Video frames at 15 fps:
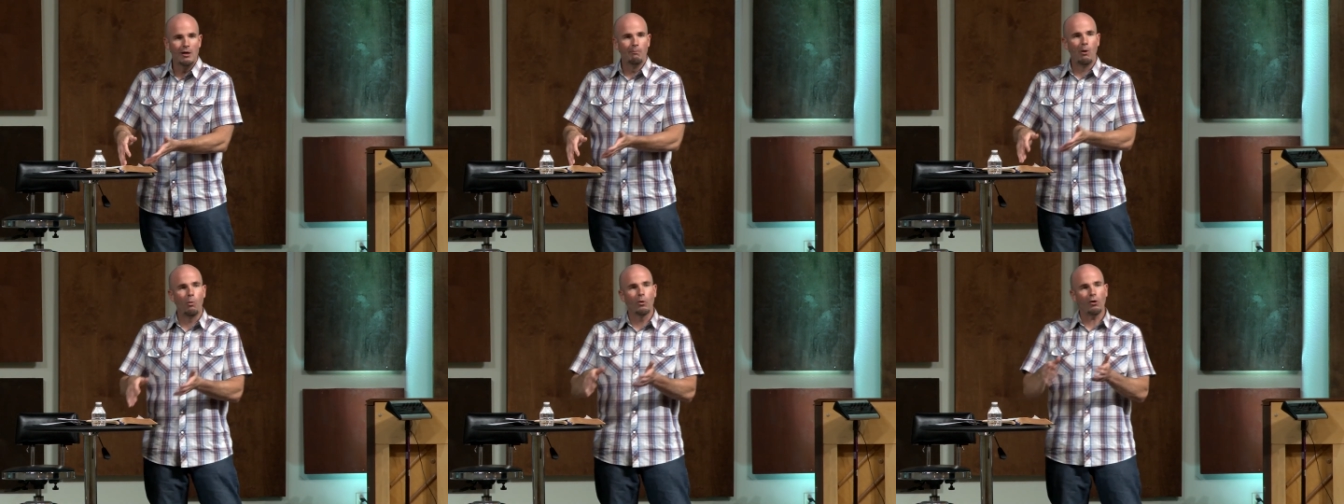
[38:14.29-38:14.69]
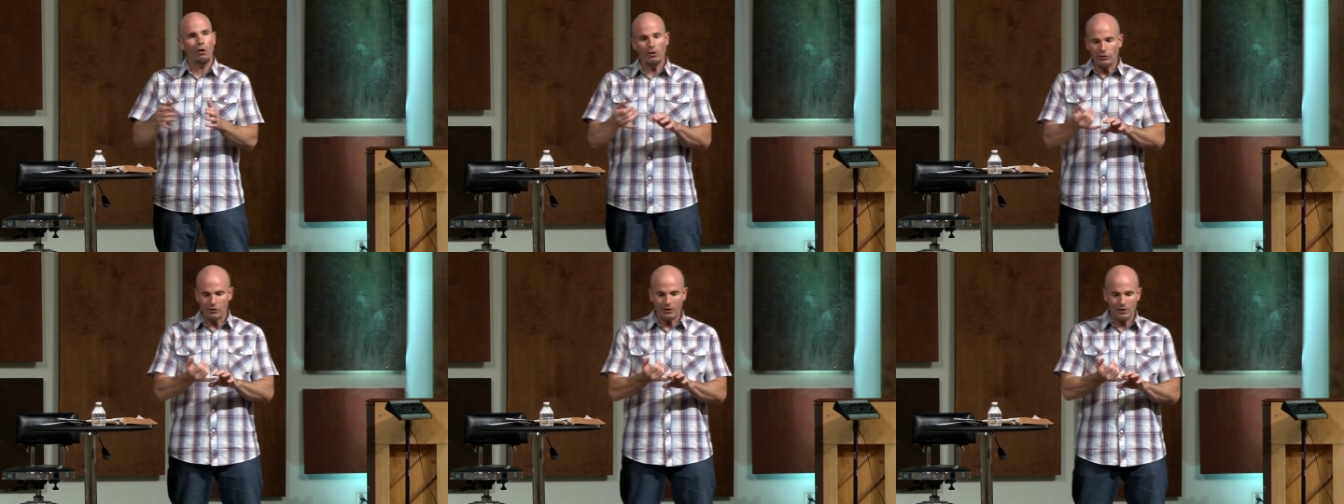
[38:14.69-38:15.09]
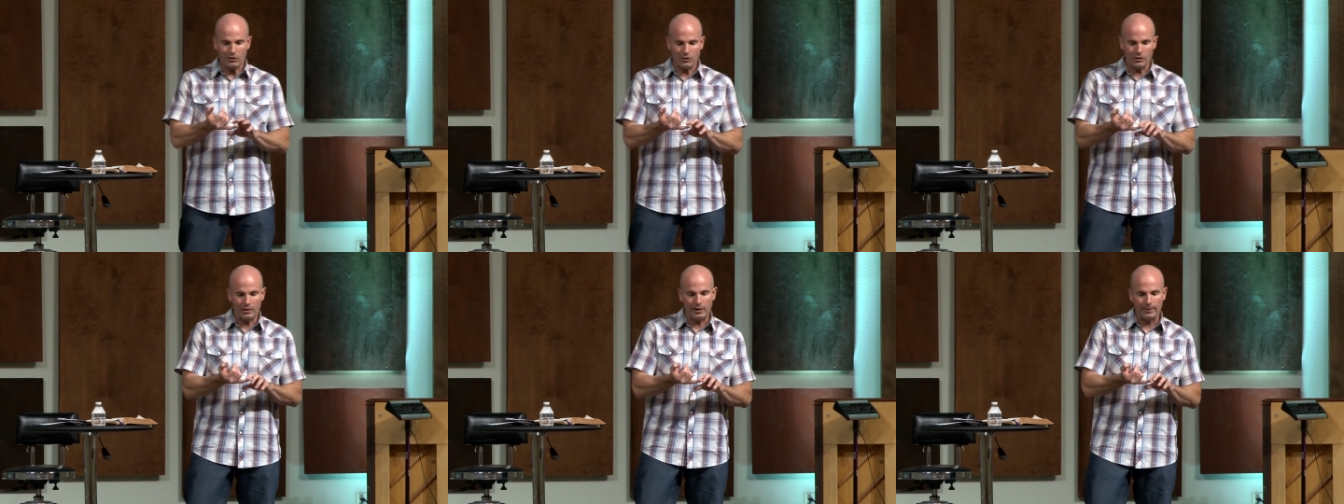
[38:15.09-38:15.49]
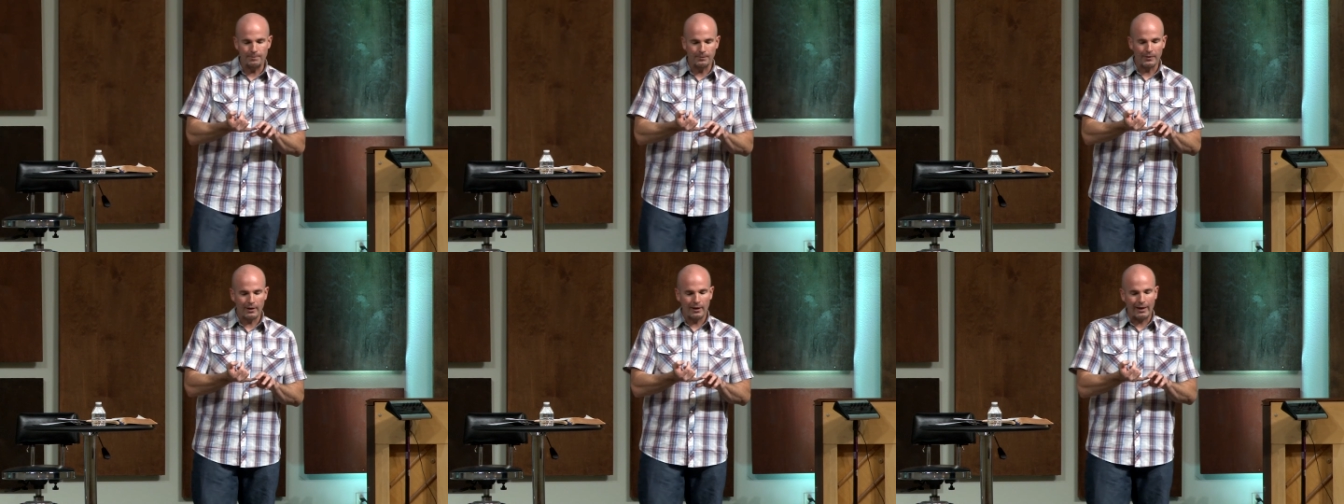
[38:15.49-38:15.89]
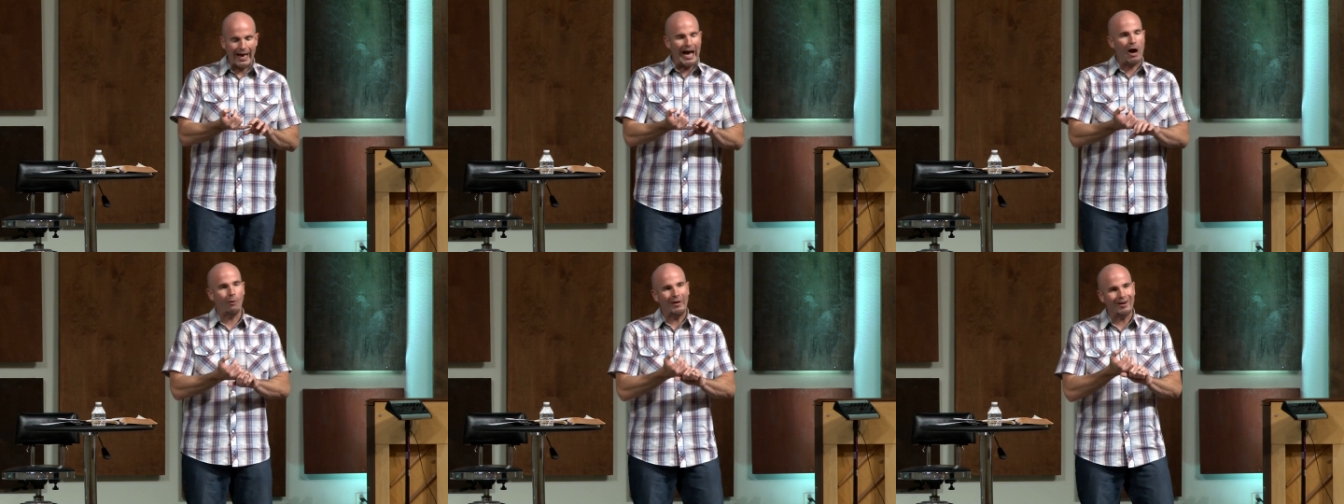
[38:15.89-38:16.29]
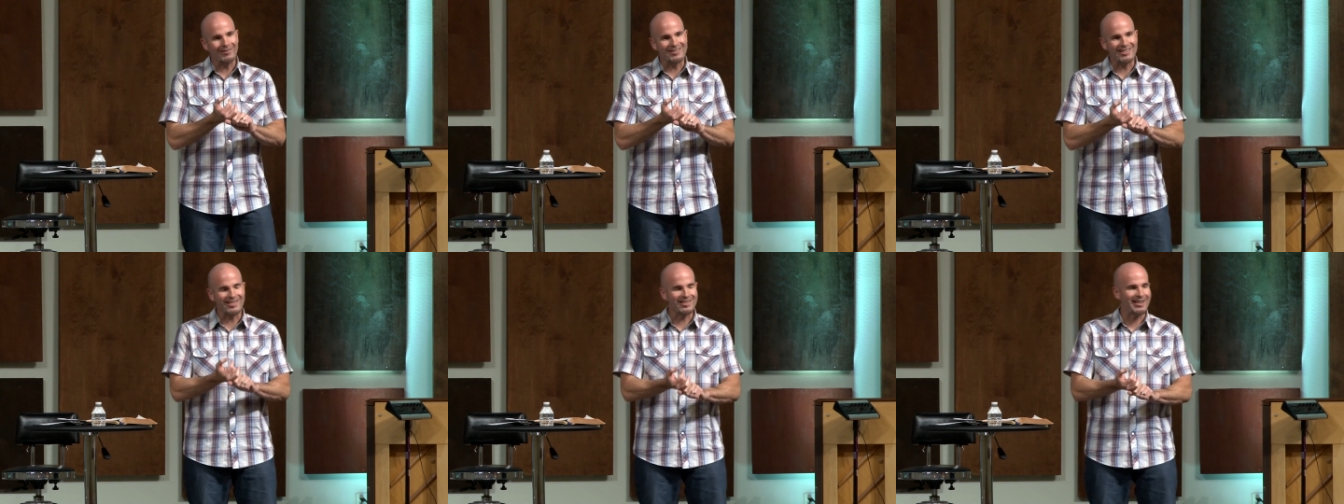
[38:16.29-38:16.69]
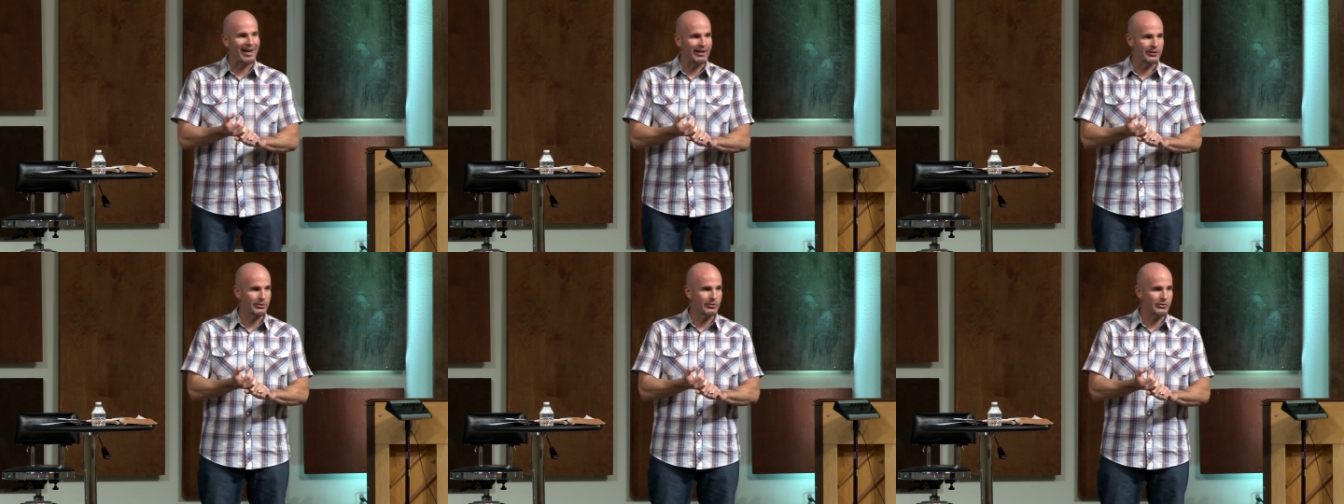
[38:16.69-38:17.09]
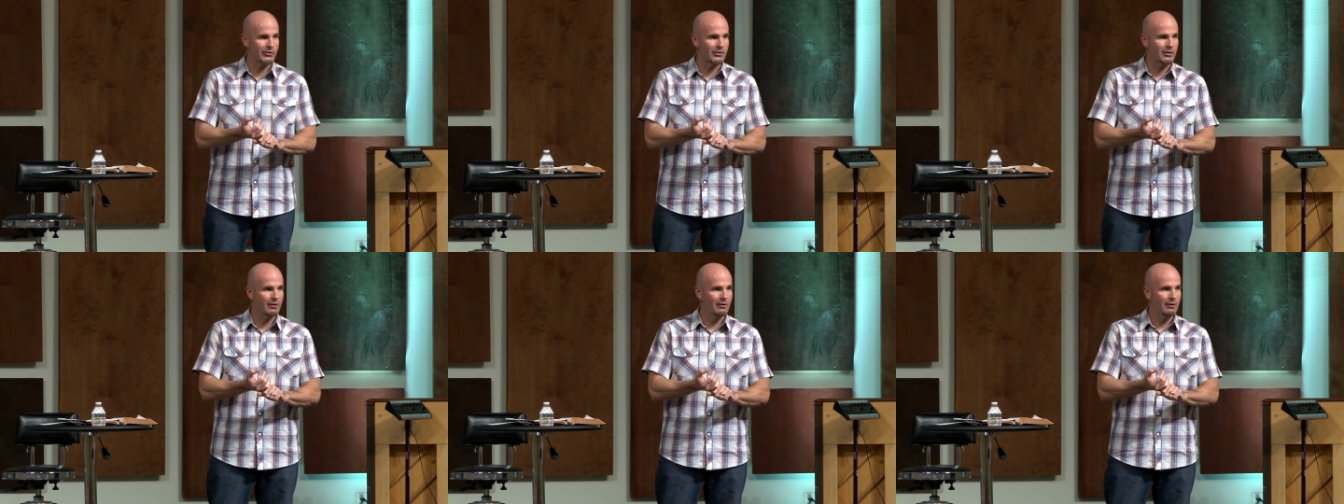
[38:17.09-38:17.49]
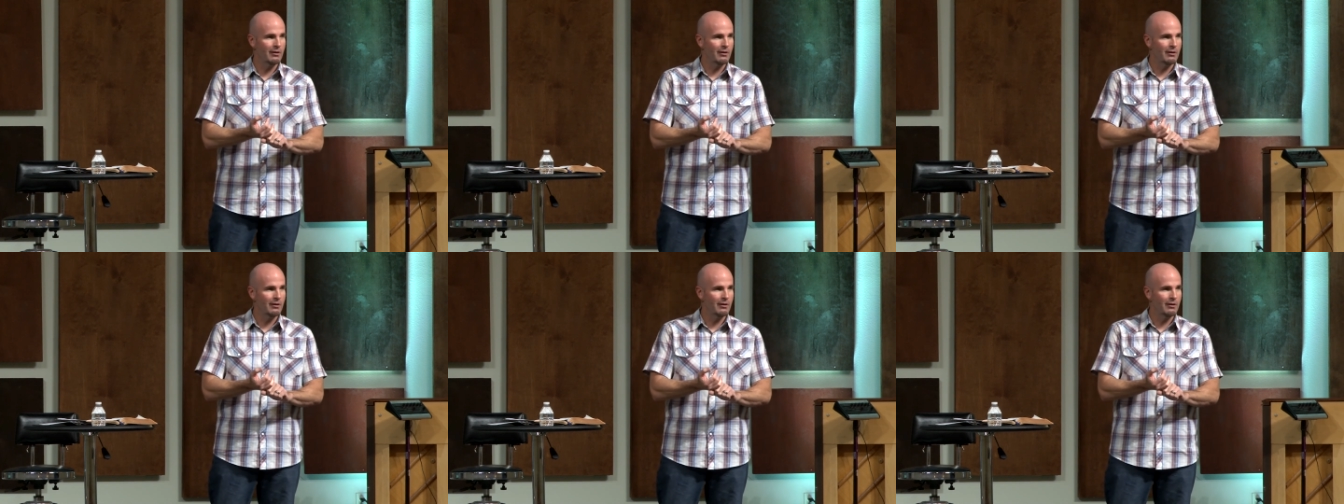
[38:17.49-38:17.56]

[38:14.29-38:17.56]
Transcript: but we're also going to see how our desires,